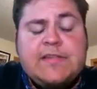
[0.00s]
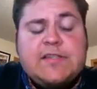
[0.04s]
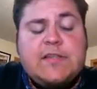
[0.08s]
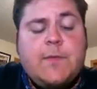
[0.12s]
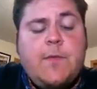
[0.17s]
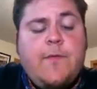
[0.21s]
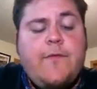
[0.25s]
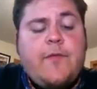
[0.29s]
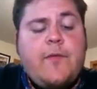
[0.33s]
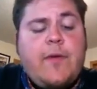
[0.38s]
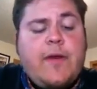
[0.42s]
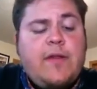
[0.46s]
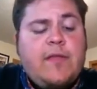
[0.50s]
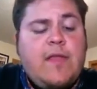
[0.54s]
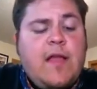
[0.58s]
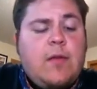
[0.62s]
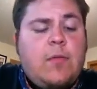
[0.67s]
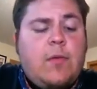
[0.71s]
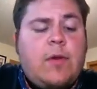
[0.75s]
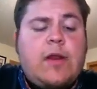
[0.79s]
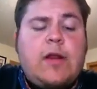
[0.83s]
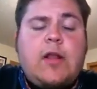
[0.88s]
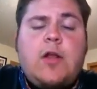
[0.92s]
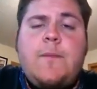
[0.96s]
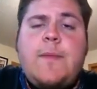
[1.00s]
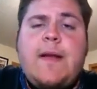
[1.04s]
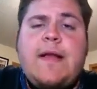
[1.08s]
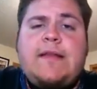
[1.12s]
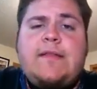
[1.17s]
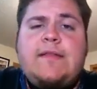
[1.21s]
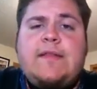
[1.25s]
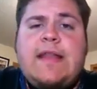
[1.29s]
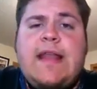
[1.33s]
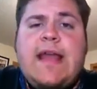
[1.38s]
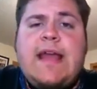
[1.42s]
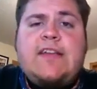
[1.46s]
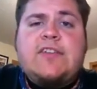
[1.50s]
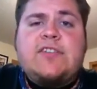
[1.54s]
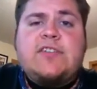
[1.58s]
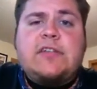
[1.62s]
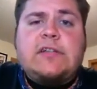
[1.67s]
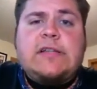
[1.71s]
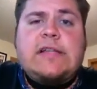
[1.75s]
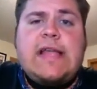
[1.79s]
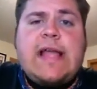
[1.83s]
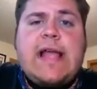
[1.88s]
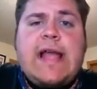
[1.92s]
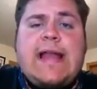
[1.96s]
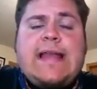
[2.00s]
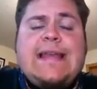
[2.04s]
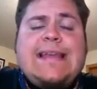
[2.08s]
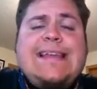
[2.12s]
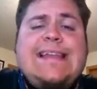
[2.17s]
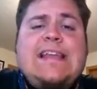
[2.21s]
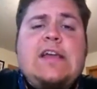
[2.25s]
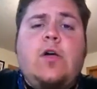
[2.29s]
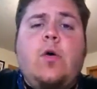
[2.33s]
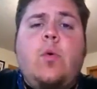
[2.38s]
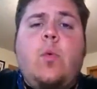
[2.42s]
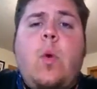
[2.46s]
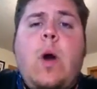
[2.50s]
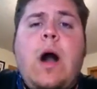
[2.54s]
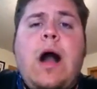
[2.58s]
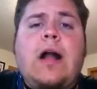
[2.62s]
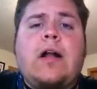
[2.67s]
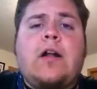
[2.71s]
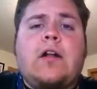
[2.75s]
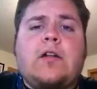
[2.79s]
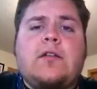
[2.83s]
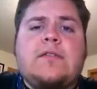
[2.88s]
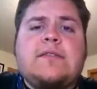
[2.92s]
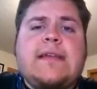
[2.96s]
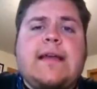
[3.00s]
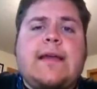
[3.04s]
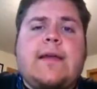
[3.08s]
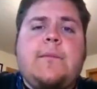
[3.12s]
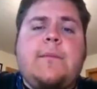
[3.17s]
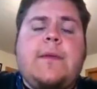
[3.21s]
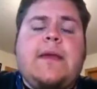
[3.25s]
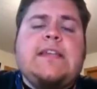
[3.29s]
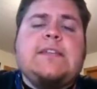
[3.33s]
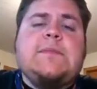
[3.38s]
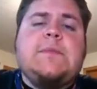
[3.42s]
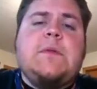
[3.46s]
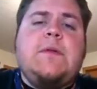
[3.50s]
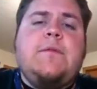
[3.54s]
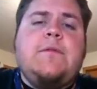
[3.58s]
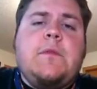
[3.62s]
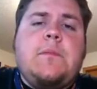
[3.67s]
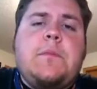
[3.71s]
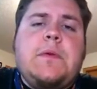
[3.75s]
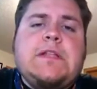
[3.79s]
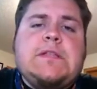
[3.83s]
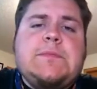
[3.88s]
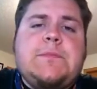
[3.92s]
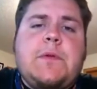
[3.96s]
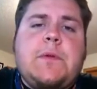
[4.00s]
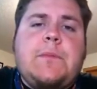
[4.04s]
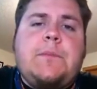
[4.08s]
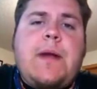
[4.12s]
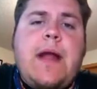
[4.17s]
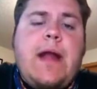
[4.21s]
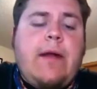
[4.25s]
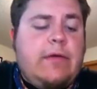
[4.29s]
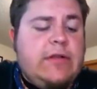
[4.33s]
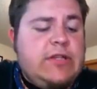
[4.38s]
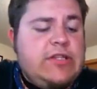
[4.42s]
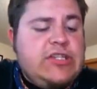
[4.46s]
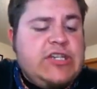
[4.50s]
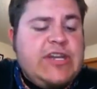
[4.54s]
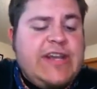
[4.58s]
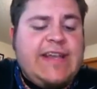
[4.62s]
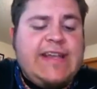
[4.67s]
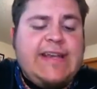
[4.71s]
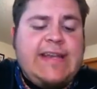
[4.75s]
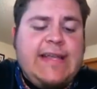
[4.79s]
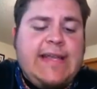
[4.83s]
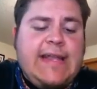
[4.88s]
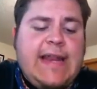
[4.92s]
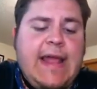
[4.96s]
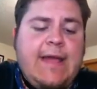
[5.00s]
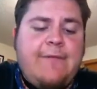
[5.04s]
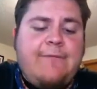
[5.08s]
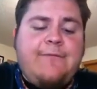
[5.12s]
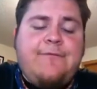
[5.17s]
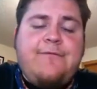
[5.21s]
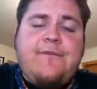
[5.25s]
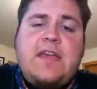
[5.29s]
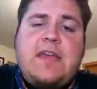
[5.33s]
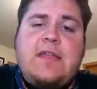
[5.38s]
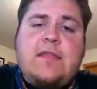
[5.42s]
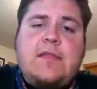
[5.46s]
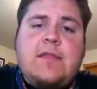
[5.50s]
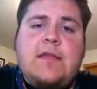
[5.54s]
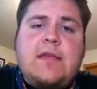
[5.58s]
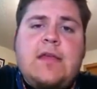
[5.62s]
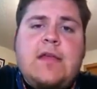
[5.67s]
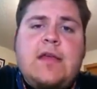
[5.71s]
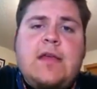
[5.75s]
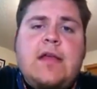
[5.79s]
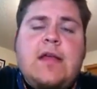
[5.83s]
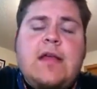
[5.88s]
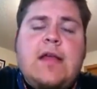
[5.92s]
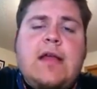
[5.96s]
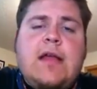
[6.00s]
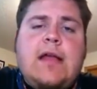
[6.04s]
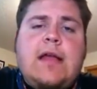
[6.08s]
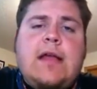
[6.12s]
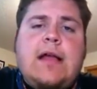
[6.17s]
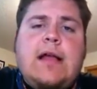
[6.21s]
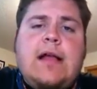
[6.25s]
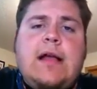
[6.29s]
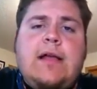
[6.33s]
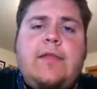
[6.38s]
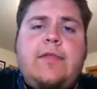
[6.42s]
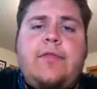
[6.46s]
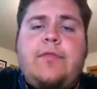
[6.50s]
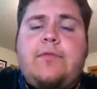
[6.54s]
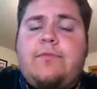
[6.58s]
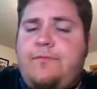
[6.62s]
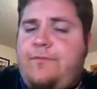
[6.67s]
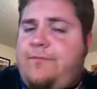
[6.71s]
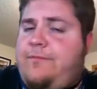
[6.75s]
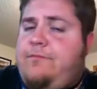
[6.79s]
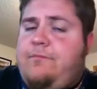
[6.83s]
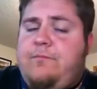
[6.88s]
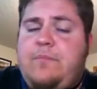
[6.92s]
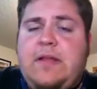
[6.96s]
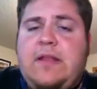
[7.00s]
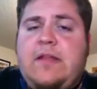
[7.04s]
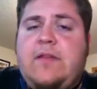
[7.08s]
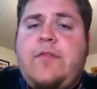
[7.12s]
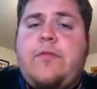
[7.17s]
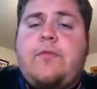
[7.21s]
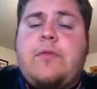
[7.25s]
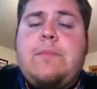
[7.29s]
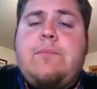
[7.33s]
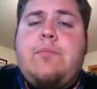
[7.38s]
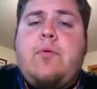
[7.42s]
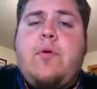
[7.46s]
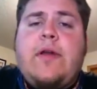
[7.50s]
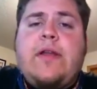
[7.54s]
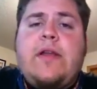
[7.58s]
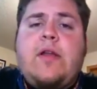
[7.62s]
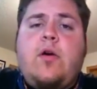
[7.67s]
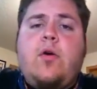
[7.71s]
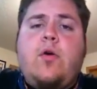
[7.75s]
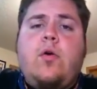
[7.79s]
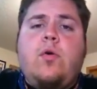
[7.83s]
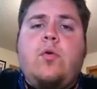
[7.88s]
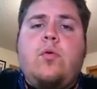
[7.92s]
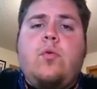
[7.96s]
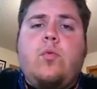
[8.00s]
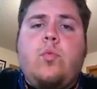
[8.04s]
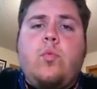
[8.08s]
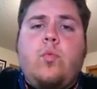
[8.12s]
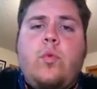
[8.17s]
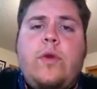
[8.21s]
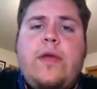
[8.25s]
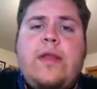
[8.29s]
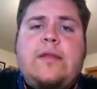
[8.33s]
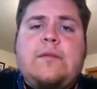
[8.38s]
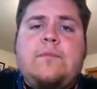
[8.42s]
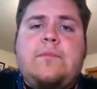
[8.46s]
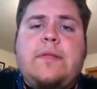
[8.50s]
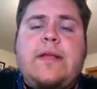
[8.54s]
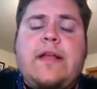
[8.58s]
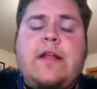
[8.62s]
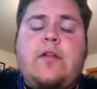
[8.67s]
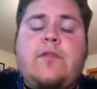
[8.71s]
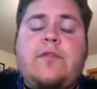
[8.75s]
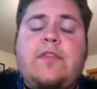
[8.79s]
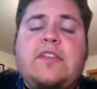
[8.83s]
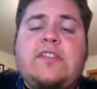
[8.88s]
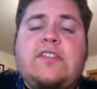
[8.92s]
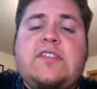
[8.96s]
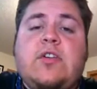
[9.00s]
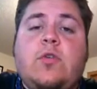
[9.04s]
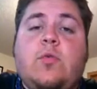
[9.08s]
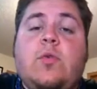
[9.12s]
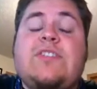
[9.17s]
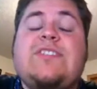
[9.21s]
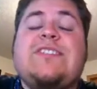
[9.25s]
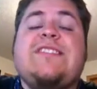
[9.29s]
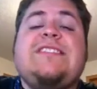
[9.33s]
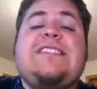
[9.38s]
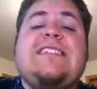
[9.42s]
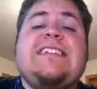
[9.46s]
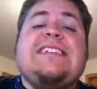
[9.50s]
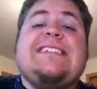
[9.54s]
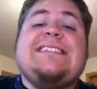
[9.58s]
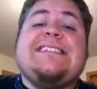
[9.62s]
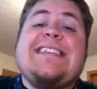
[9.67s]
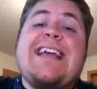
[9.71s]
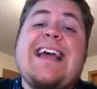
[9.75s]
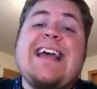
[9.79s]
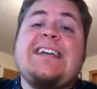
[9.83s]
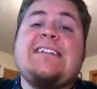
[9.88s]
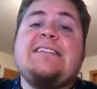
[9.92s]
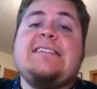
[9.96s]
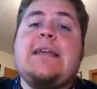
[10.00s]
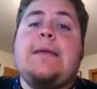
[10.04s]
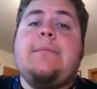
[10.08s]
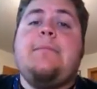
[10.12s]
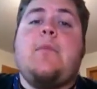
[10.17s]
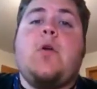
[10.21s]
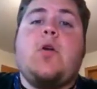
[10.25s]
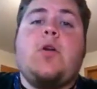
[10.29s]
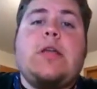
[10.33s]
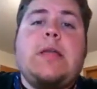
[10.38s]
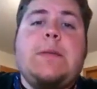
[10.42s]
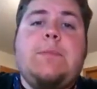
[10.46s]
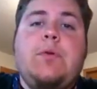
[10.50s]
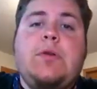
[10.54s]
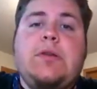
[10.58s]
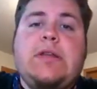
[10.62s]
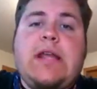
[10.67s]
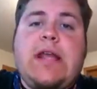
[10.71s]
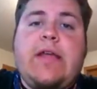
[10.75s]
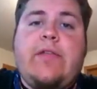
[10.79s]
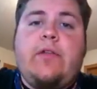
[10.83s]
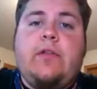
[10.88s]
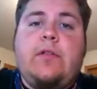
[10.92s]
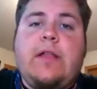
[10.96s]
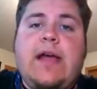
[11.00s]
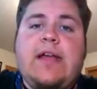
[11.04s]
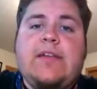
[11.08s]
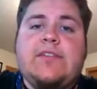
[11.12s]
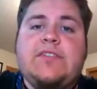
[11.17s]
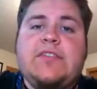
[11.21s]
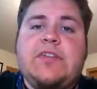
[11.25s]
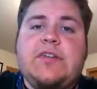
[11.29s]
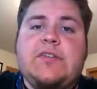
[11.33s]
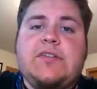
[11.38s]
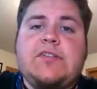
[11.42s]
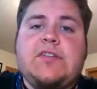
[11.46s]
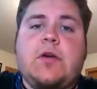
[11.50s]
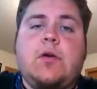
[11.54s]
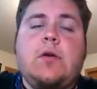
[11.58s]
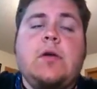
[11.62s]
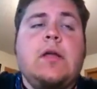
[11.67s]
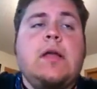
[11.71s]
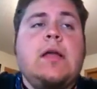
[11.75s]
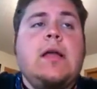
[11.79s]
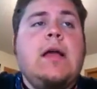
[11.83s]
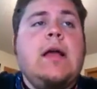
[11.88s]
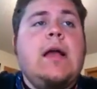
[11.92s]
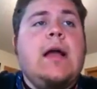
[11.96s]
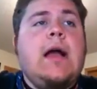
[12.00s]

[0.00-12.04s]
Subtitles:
So moving right along, we're going to go back to the National League. I got Neil Walker, second baseman of the Pittsburgh Pirates, checking in at 5th. Been a 3.0 win player this year, which is the exact same mark he put together last year. So